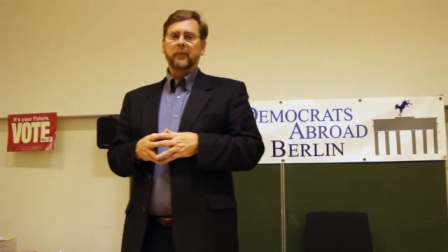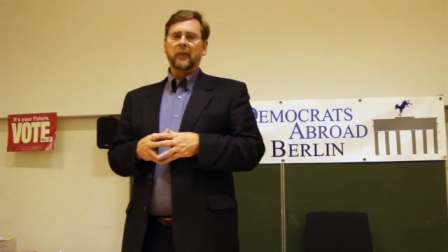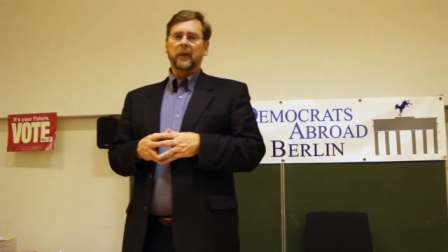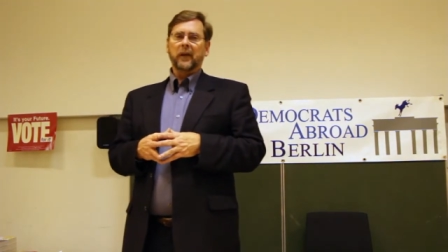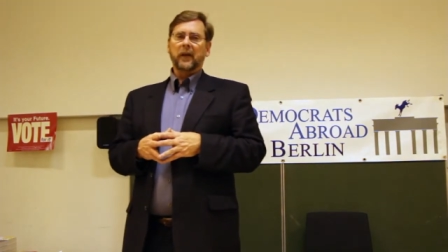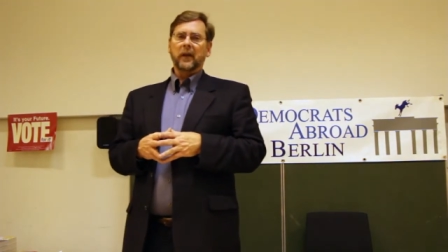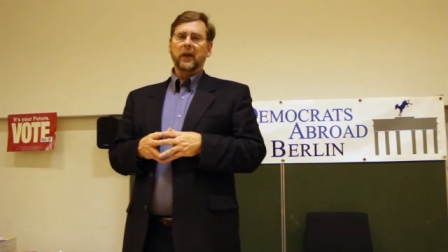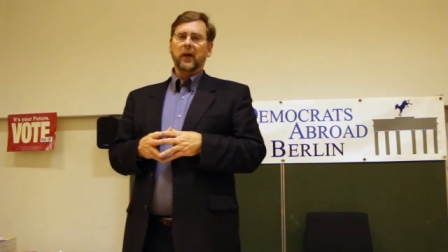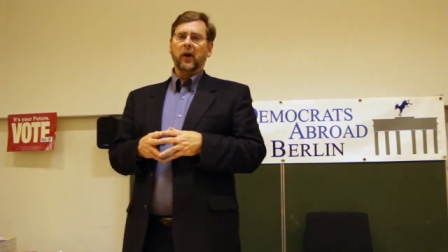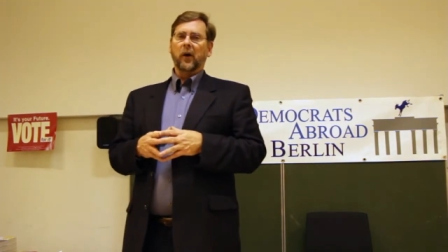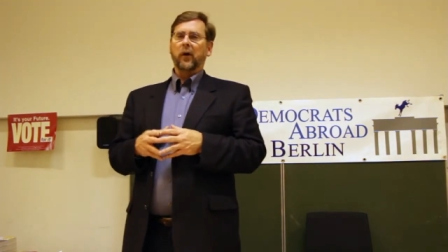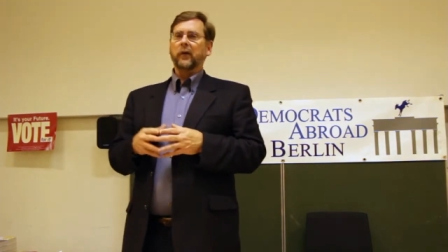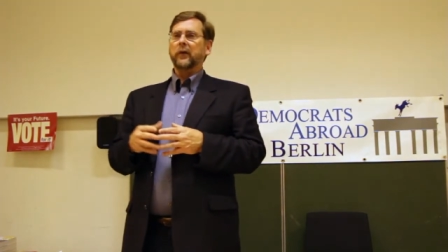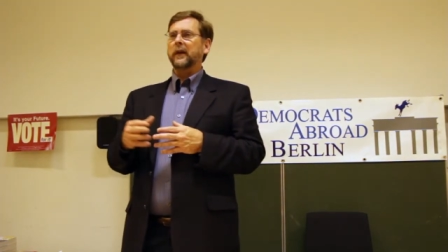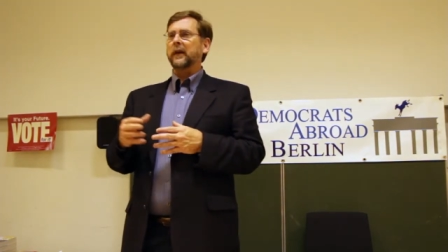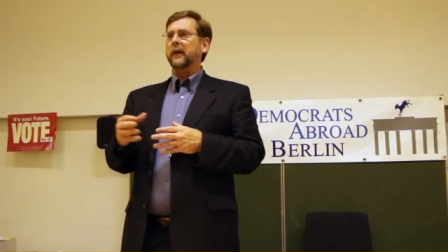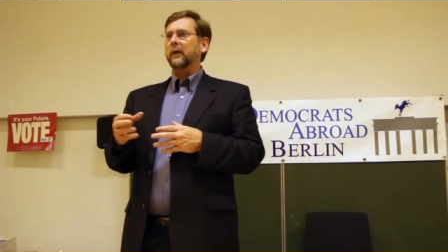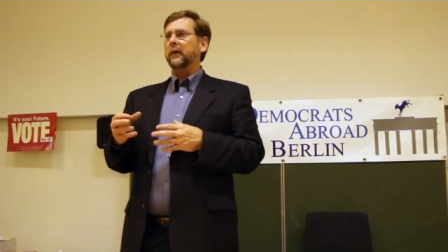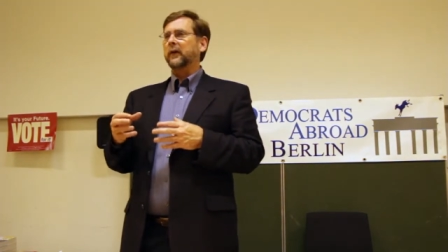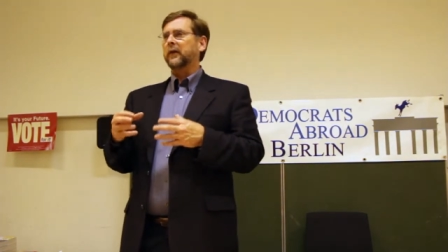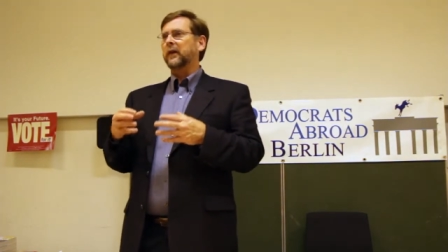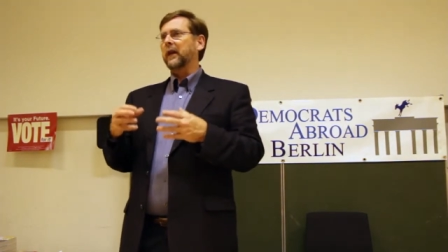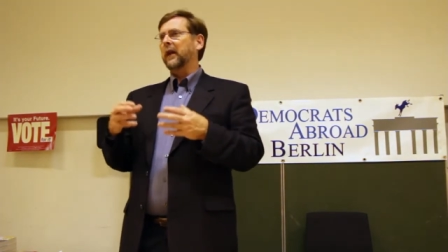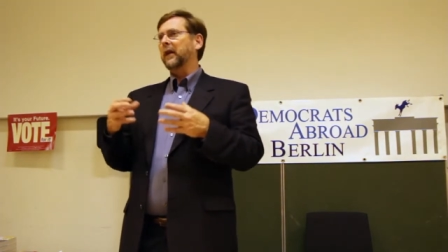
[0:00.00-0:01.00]
you know,
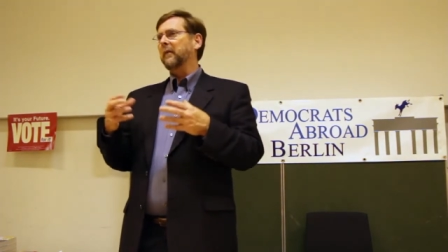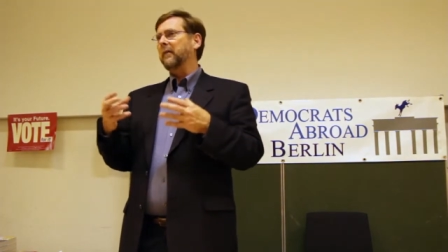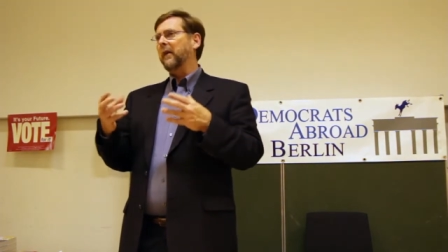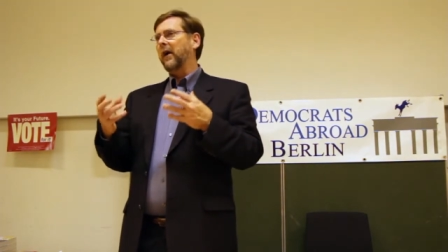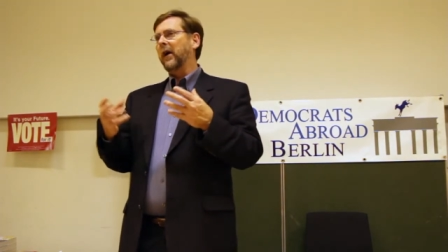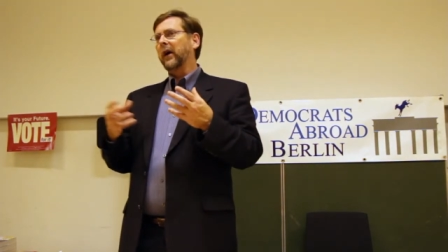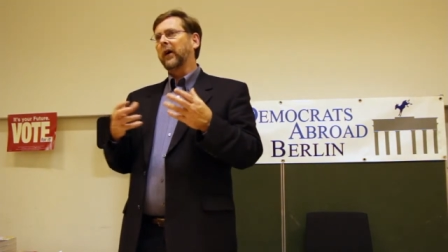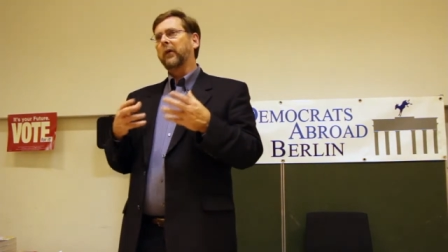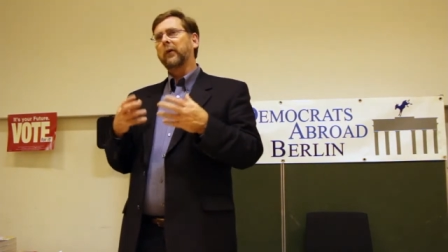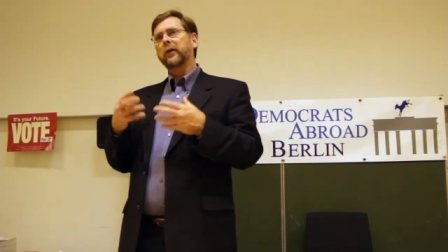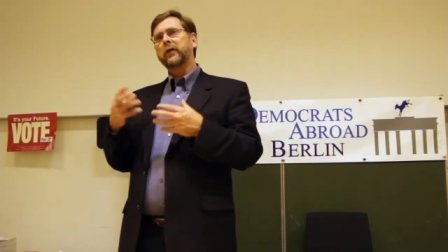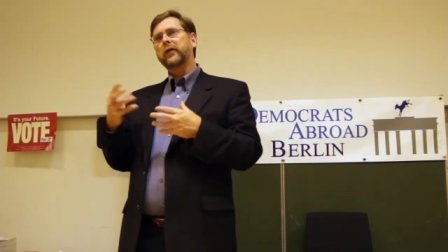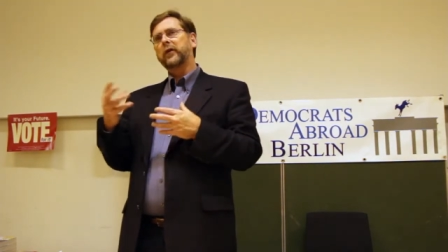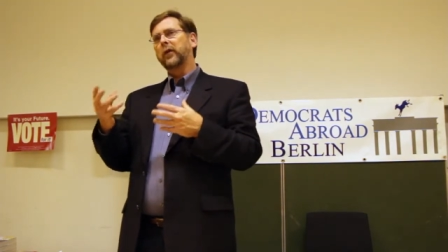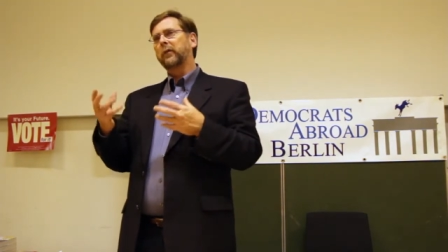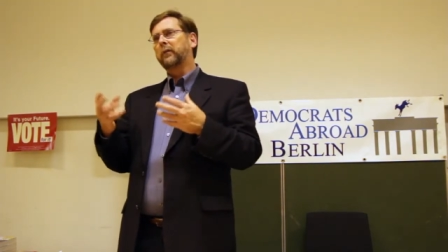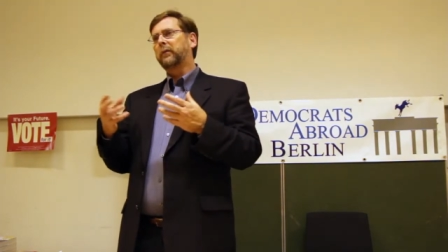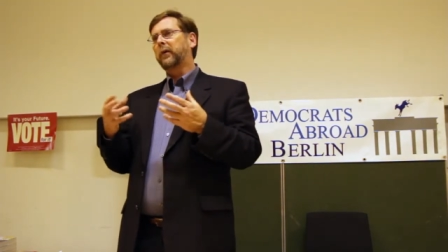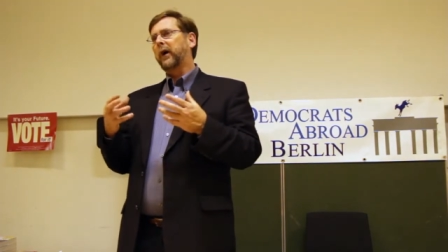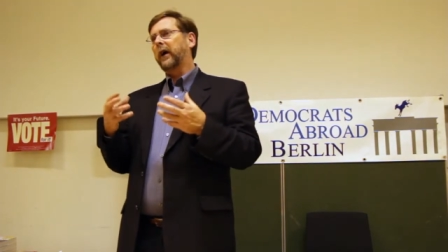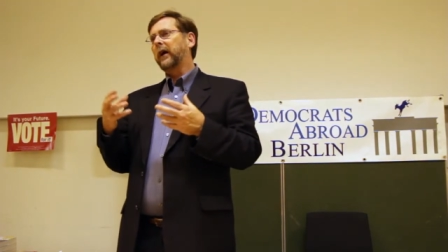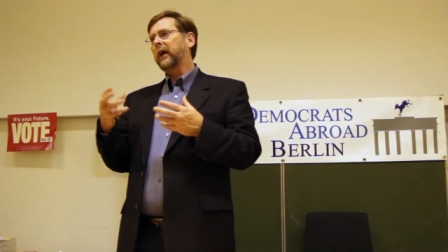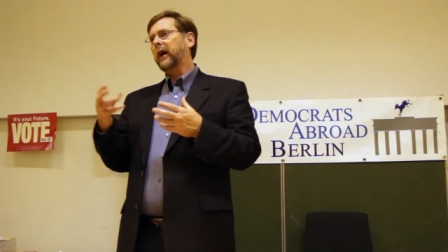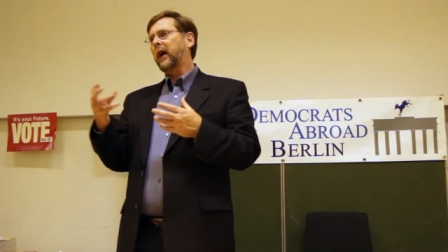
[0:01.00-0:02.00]
in America, we're still
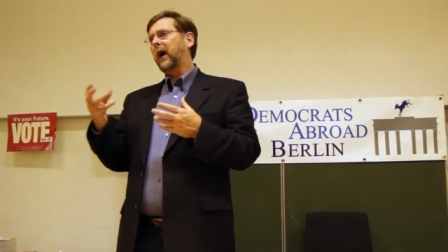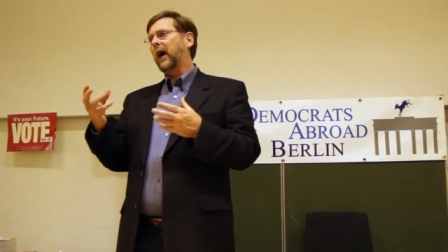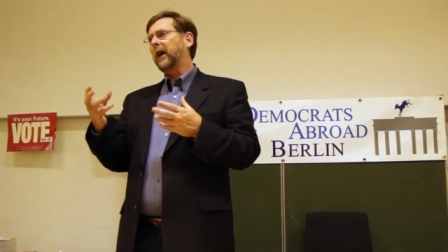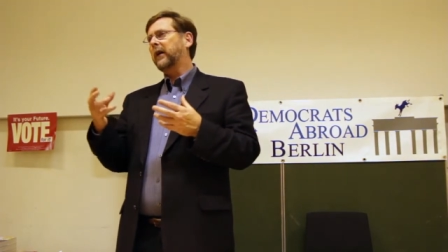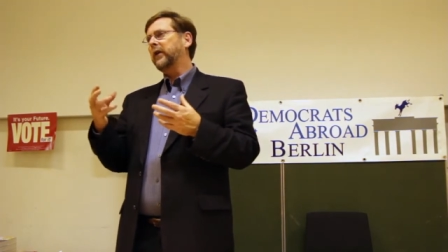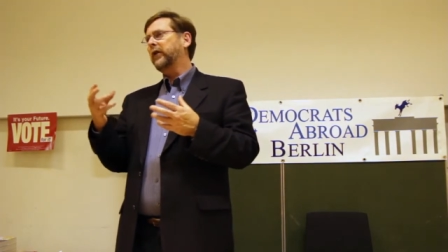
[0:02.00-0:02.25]
kind